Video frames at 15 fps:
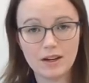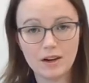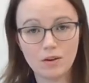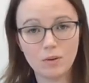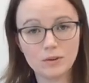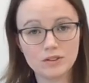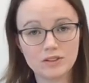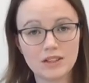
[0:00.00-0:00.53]
A
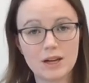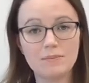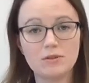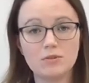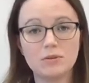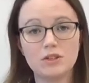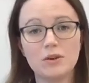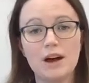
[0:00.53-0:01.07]
whole step
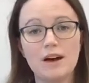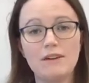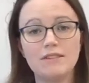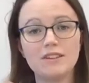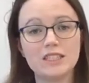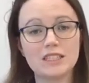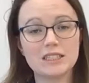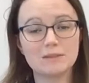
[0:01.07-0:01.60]
is when you have a
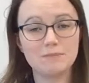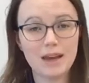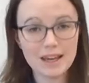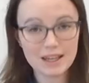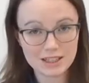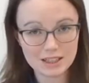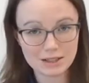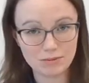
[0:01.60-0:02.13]

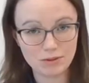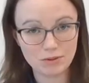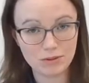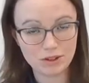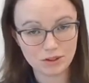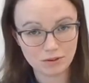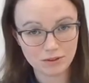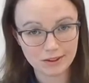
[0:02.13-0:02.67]
space
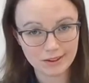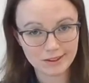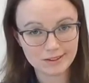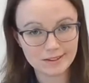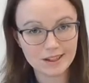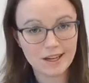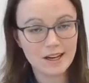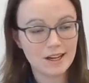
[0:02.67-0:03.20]
between your
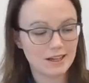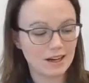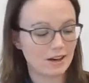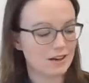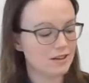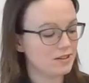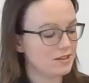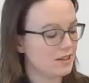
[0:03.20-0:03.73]
fingers. Now
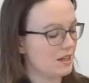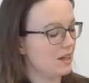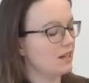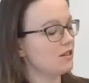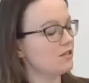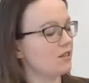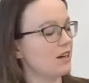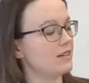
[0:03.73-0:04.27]
here's the
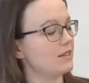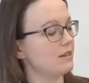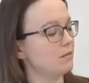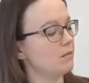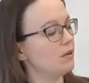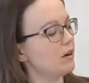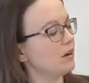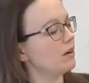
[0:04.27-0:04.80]
interesting
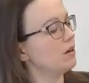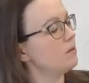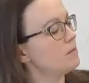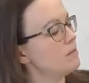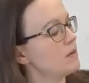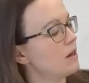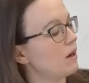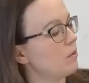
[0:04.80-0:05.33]
part.
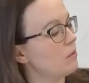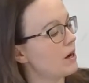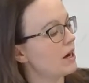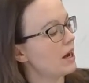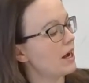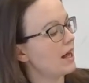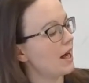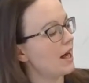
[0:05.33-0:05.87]
When
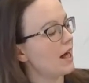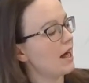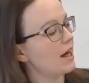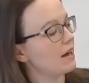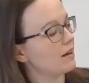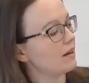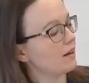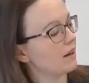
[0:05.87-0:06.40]
I
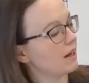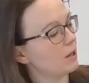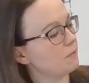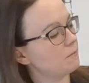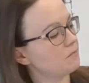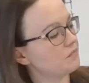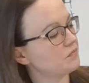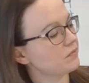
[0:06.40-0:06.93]
had
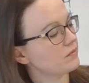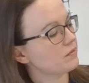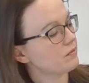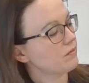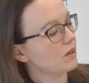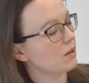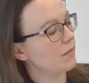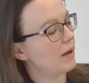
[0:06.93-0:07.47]

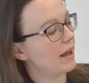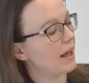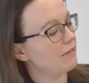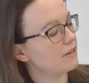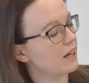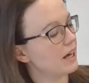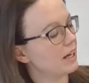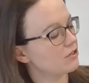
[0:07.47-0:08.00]
my
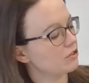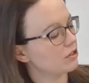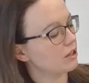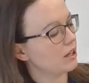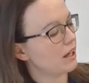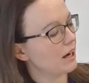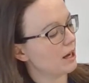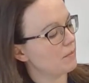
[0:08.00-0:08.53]
F natural
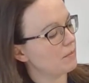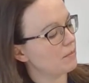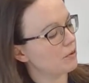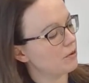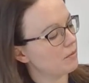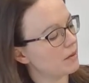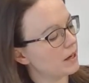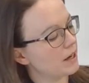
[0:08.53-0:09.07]
and I
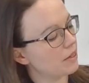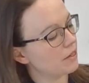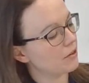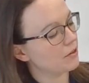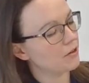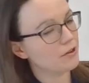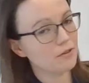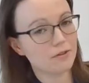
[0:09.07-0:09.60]
put my
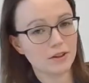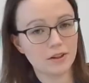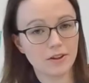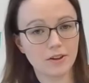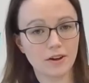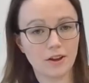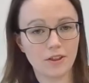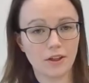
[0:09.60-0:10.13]
third
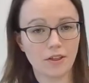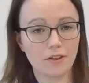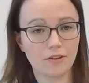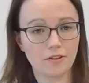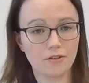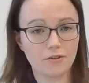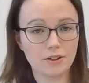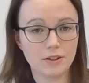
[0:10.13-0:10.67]
finger on the
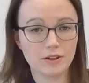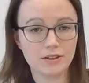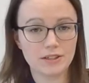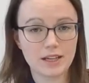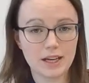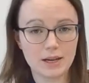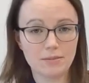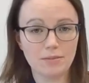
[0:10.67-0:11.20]
third finger
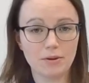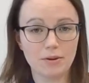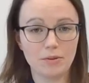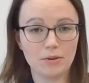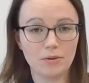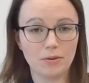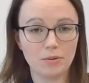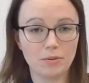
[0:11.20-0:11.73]
tape where it
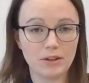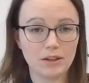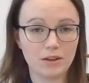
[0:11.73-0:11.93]
would normally